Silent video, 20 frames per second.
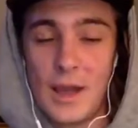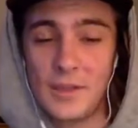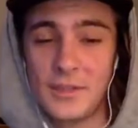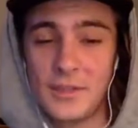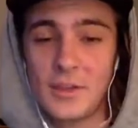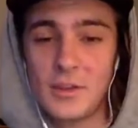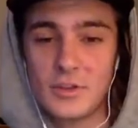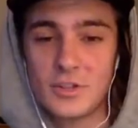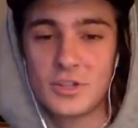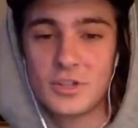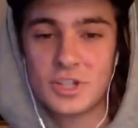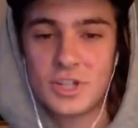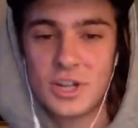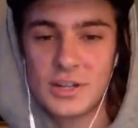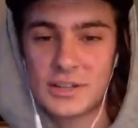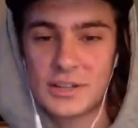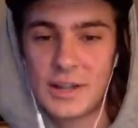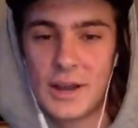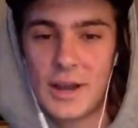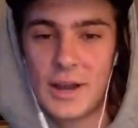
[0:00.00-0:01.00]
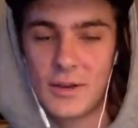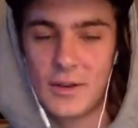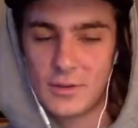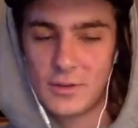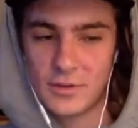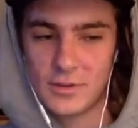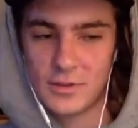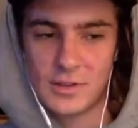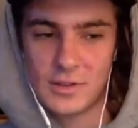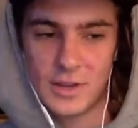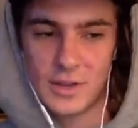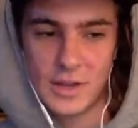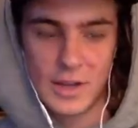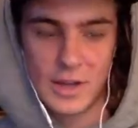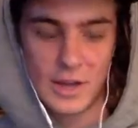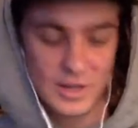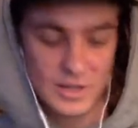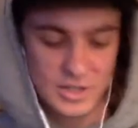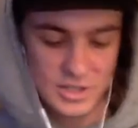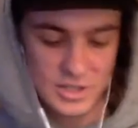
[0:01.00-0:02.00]
I think you should check that out, and you'll see
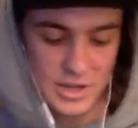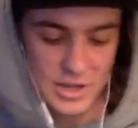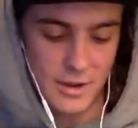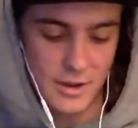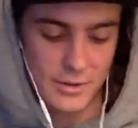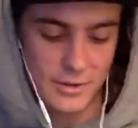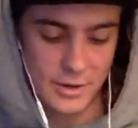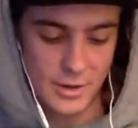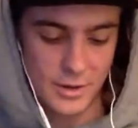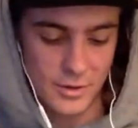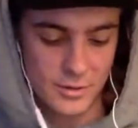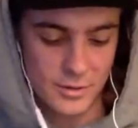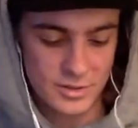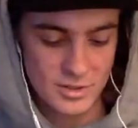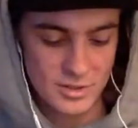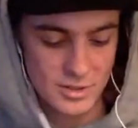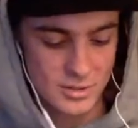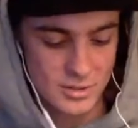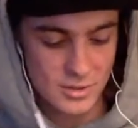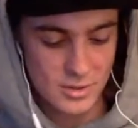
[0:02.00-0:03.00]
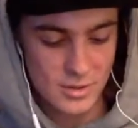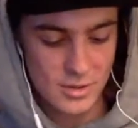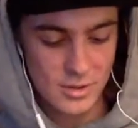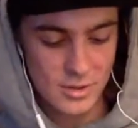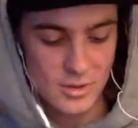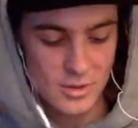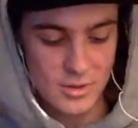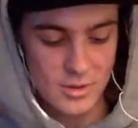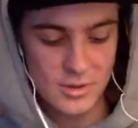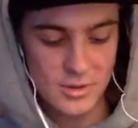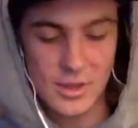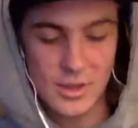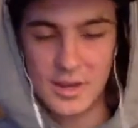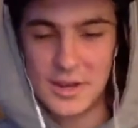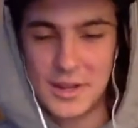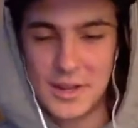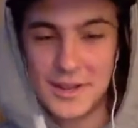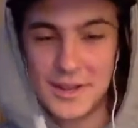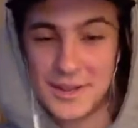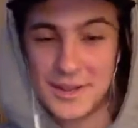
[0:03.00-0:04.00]
kind of just how it goes. That
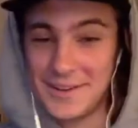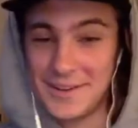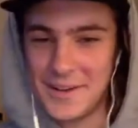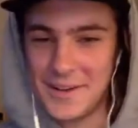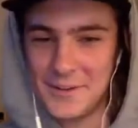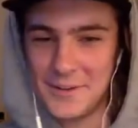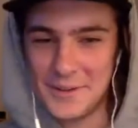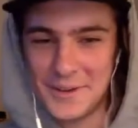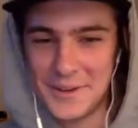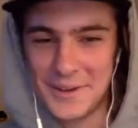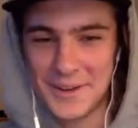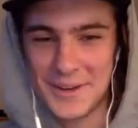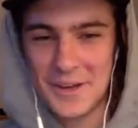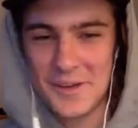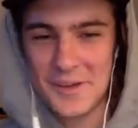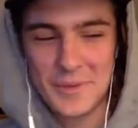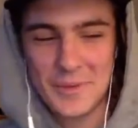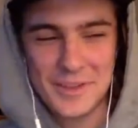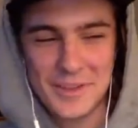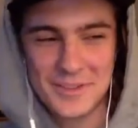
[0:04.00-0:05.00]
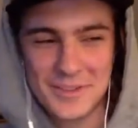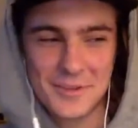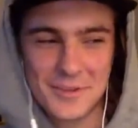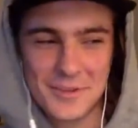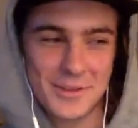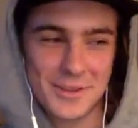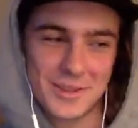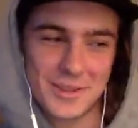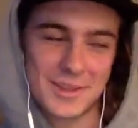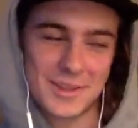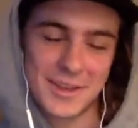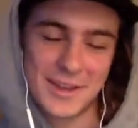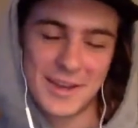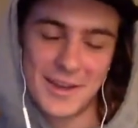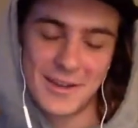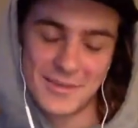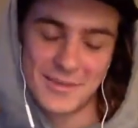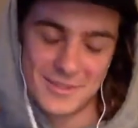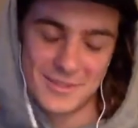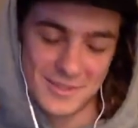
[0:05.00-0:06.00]
definitely didn't come easy with
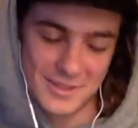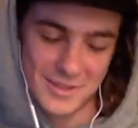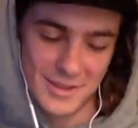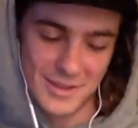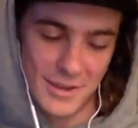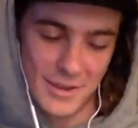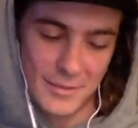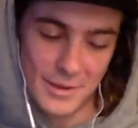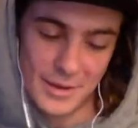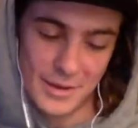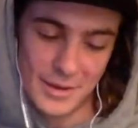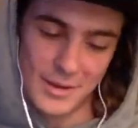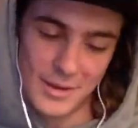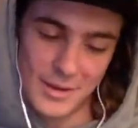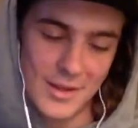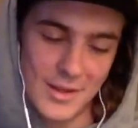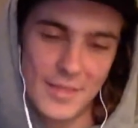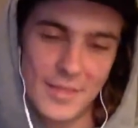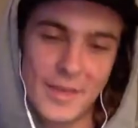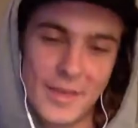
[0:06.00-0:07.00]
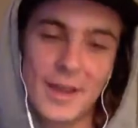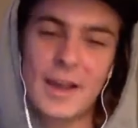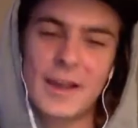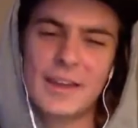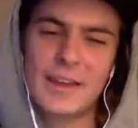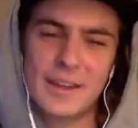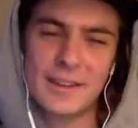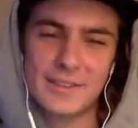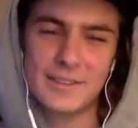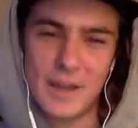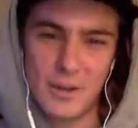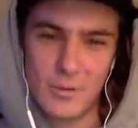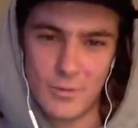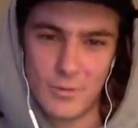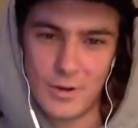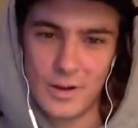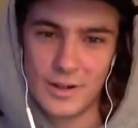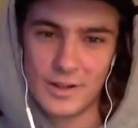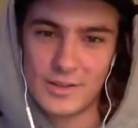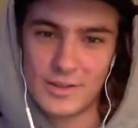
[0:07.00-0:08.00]
kickouts and stuff. I mean, they got kicked out
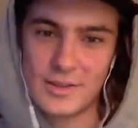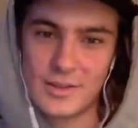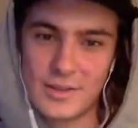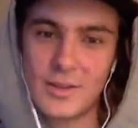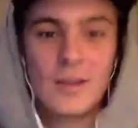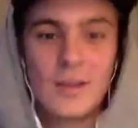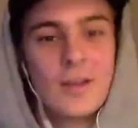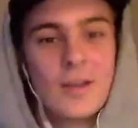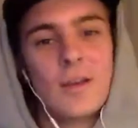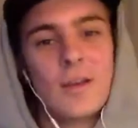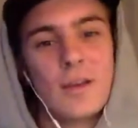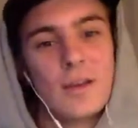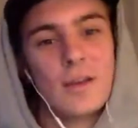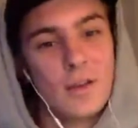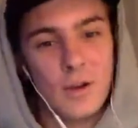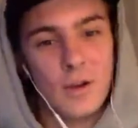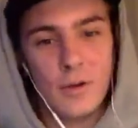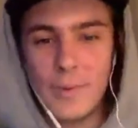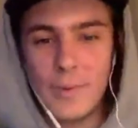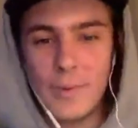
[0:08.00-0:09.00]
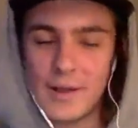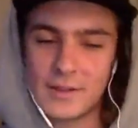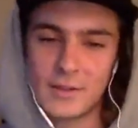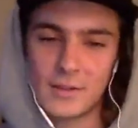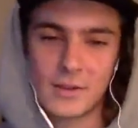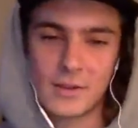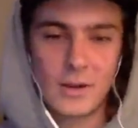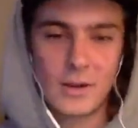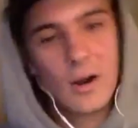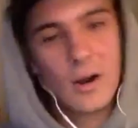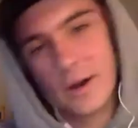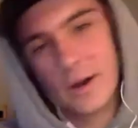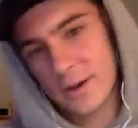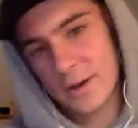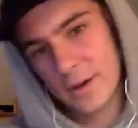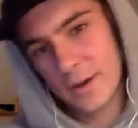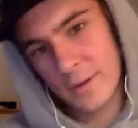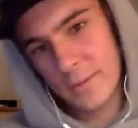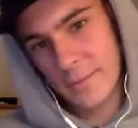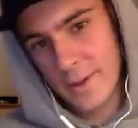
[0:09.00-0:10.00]
once, go back to the car, had to
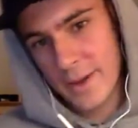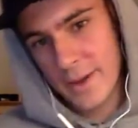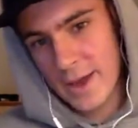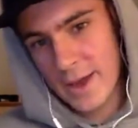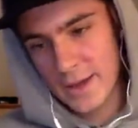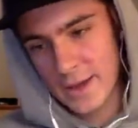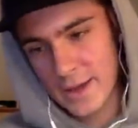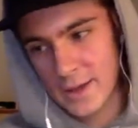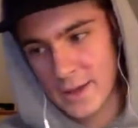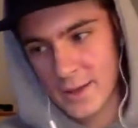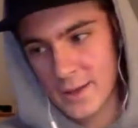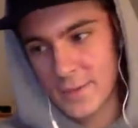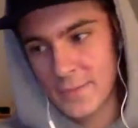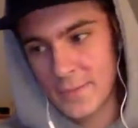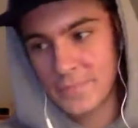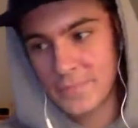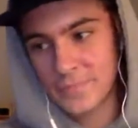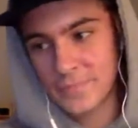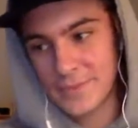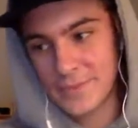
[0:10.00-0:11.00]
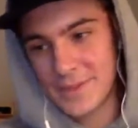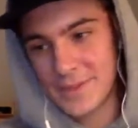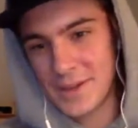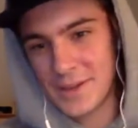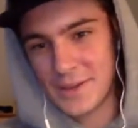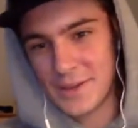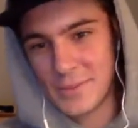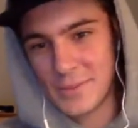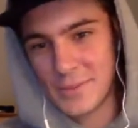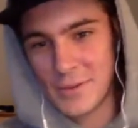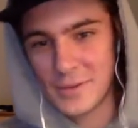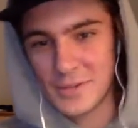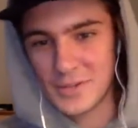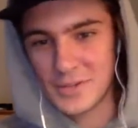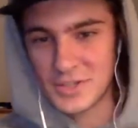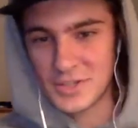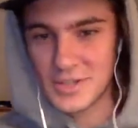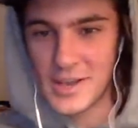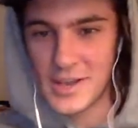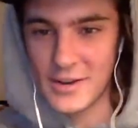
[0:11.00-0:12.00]
come back. Then he pretty much
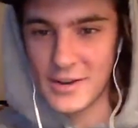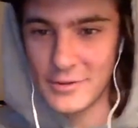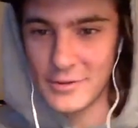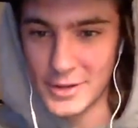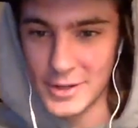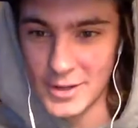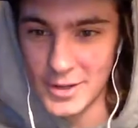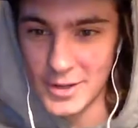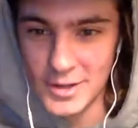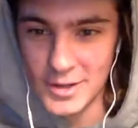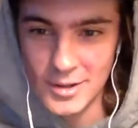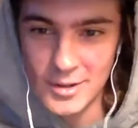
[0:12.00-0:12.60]
just handled it.